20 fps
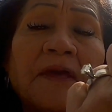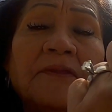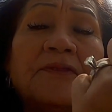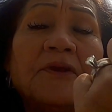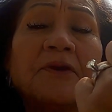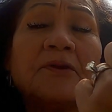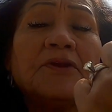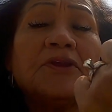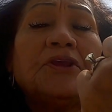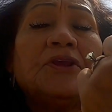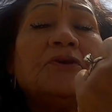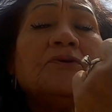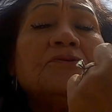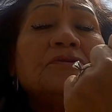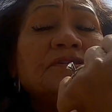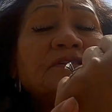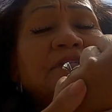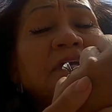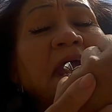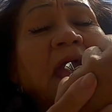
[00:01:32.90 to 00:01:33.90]
they're
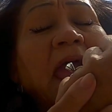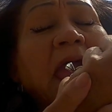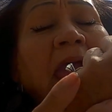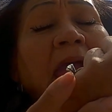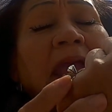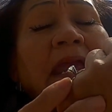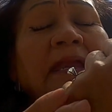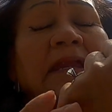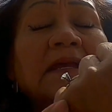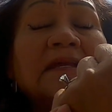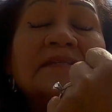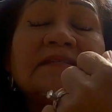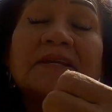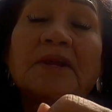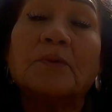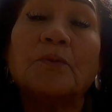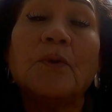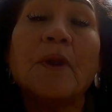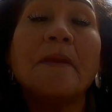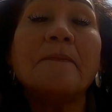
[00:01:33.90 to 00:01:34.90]
used to aid us
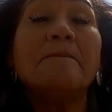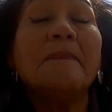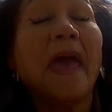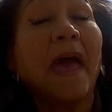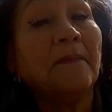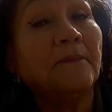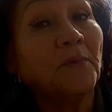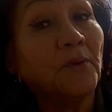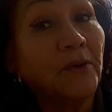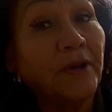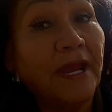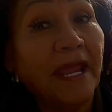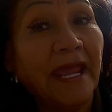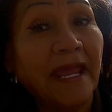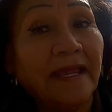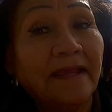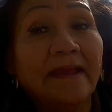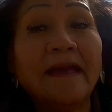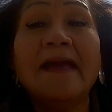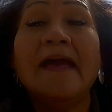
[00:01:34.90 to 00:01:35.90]
in
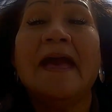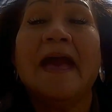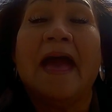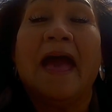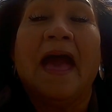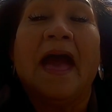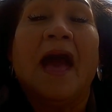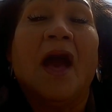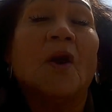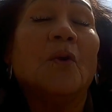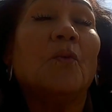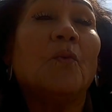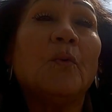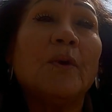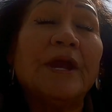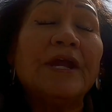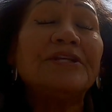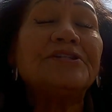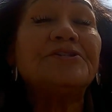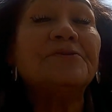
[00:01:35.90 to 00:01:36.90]
remembering
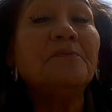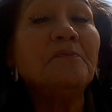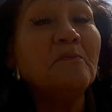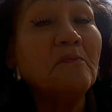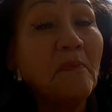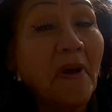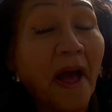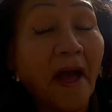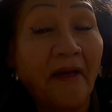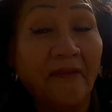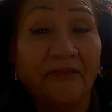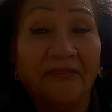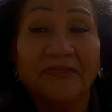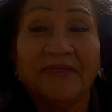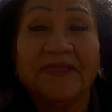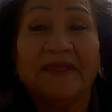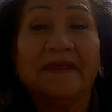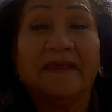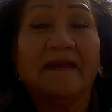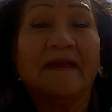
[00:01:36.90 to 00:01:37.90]
which
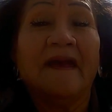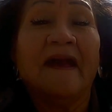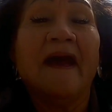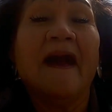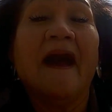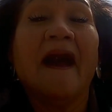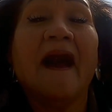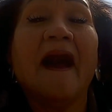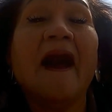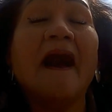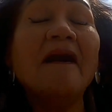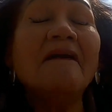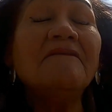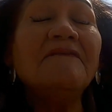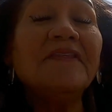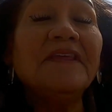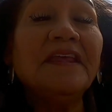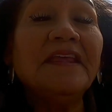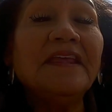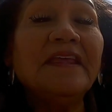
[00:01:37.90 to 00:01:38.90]
month
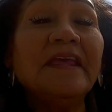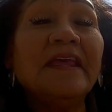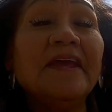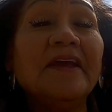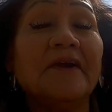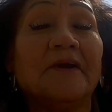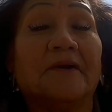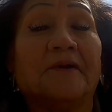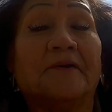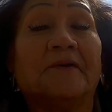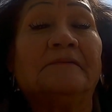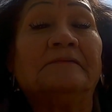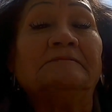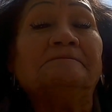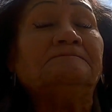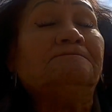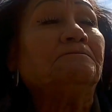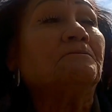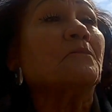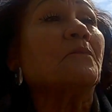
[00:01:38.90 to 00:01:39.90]
of the year
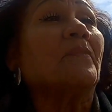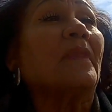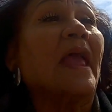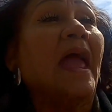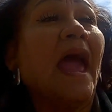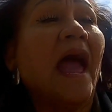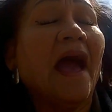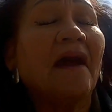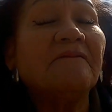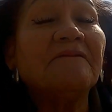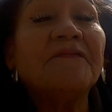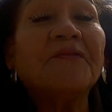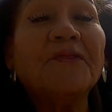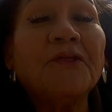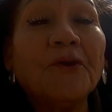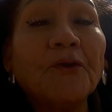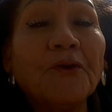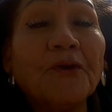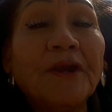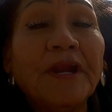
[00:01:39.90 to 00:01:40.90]
have
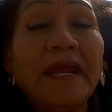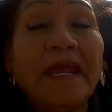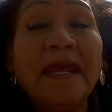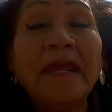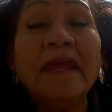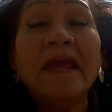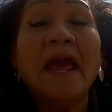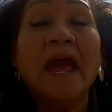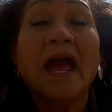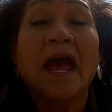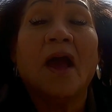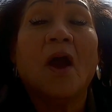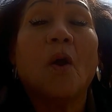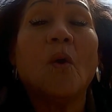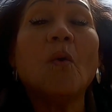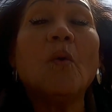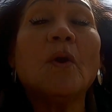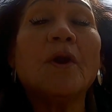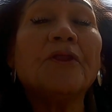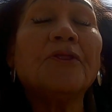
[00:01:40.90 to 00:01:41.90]
30
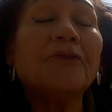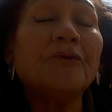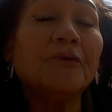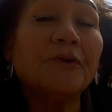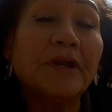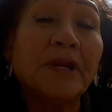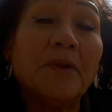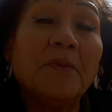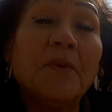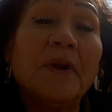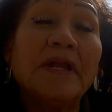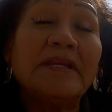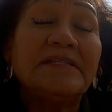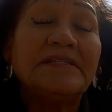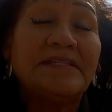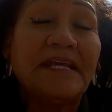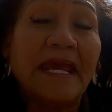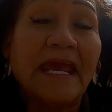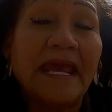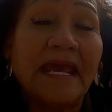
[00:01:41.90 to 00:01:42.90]
or 31
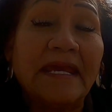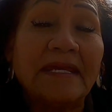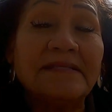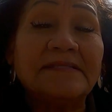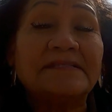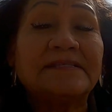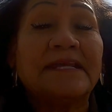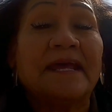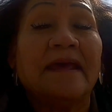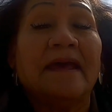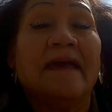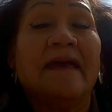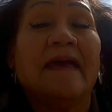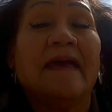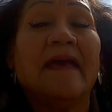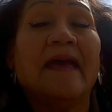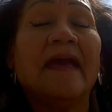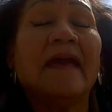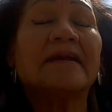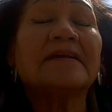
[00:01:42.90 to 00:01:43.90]
days,
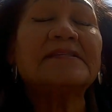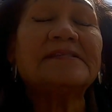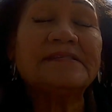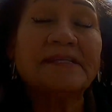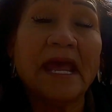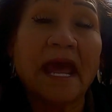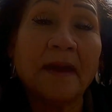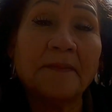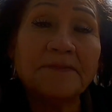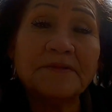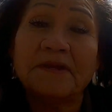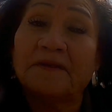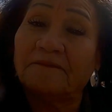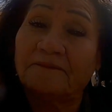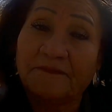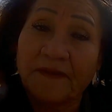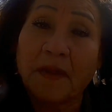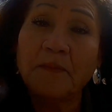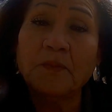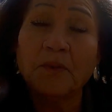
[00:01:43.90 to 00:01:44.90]
except
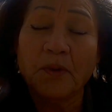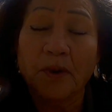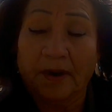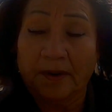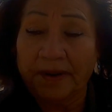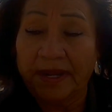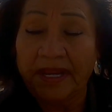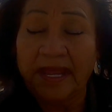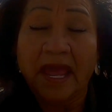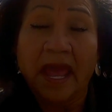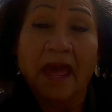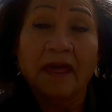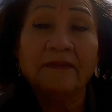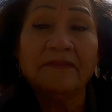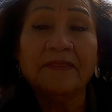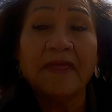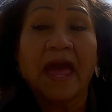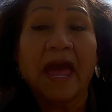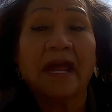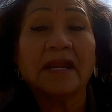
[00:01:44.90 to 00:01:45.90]
February.
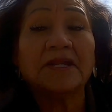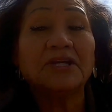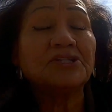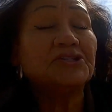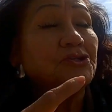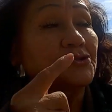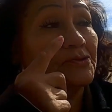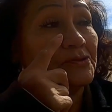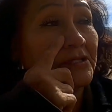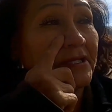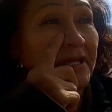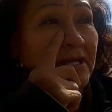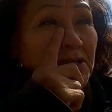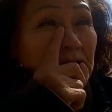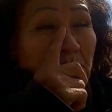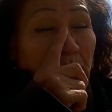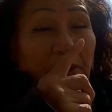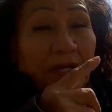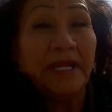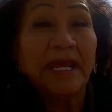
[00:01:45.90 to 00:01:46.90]
That is usually
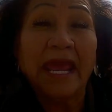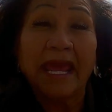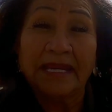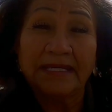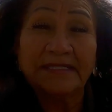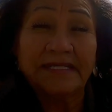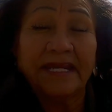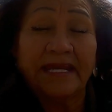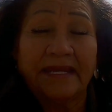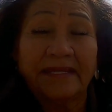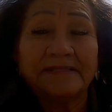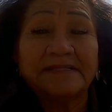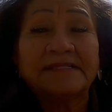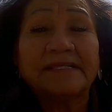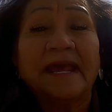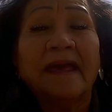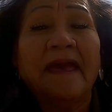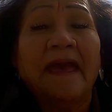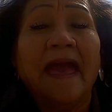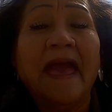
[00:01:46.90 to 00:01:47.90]
28
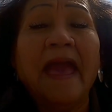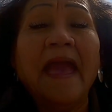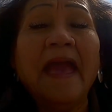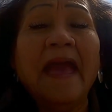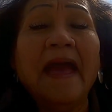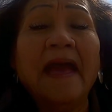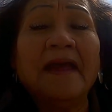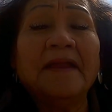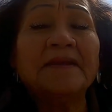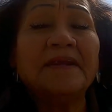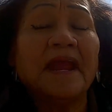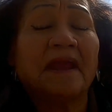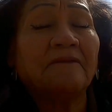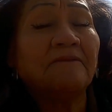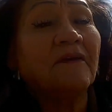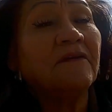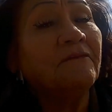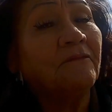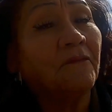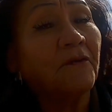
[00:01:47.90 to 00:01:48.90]
days, and
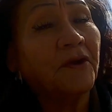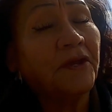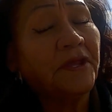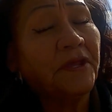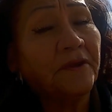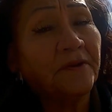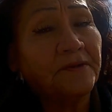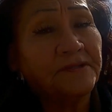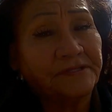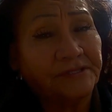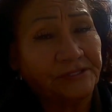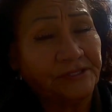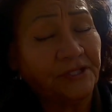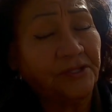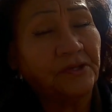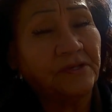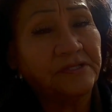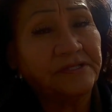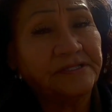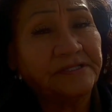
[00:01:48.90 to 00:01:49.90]
every 4 years it
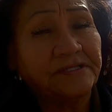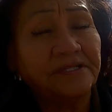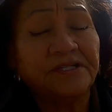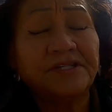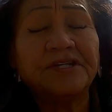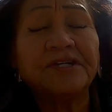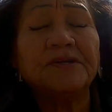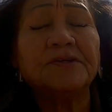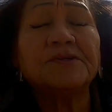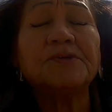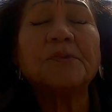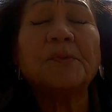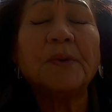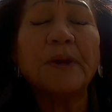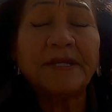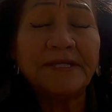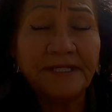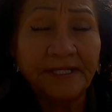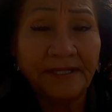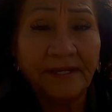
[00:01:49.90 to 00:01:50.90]
turns into
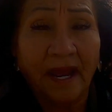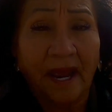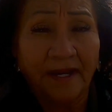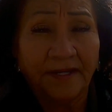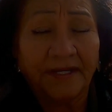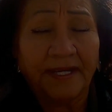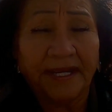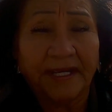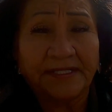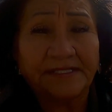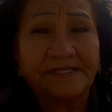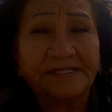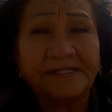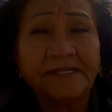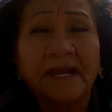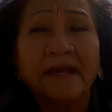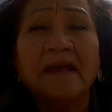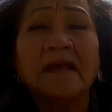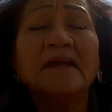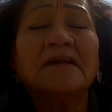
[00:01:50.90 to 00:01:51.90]
29 days.
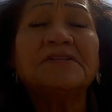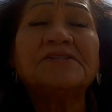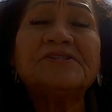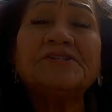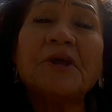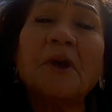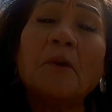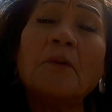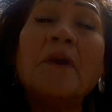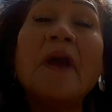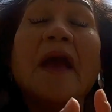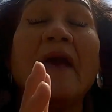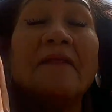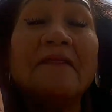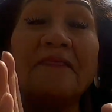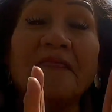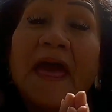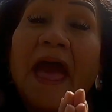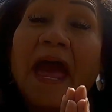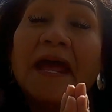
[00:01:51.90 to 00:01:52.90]
So
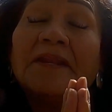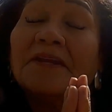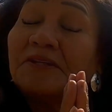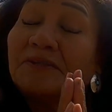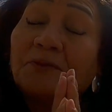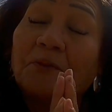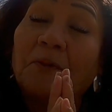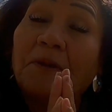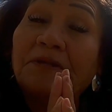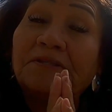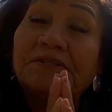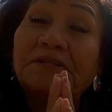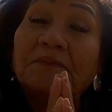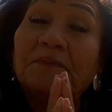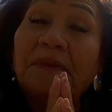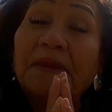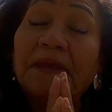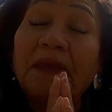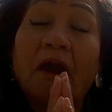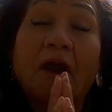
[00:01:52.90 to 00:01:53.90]
that is going to
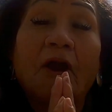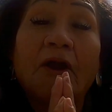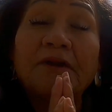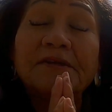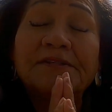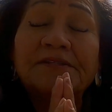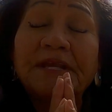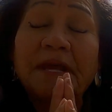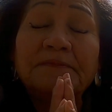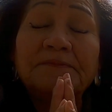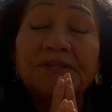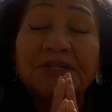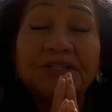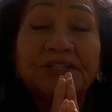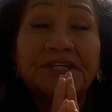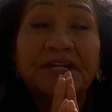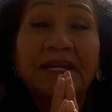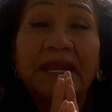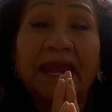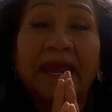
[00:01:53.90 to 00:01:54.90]
be our
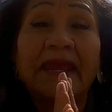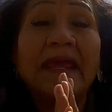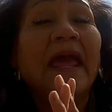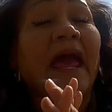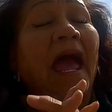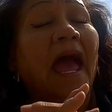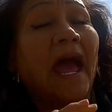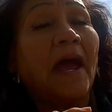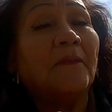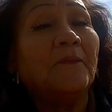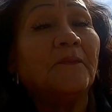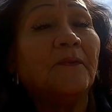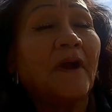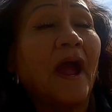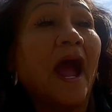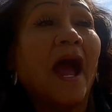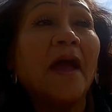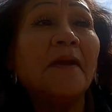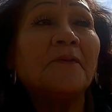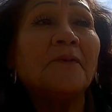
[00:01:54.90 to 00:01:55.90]
subject today, and
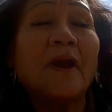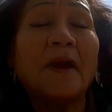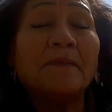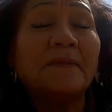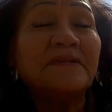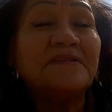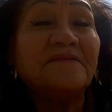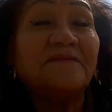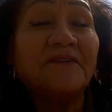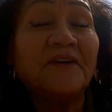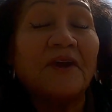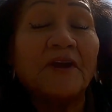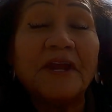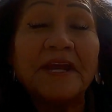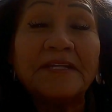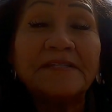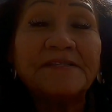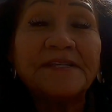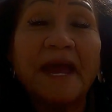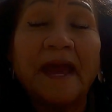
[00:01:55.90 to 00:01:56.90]
I'm Grandma's
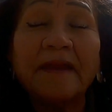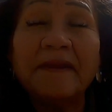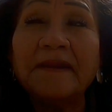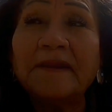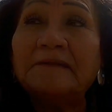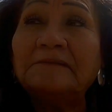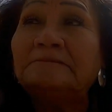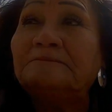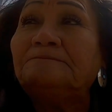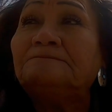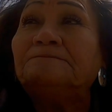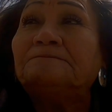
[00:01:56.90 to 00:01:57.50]
very excited.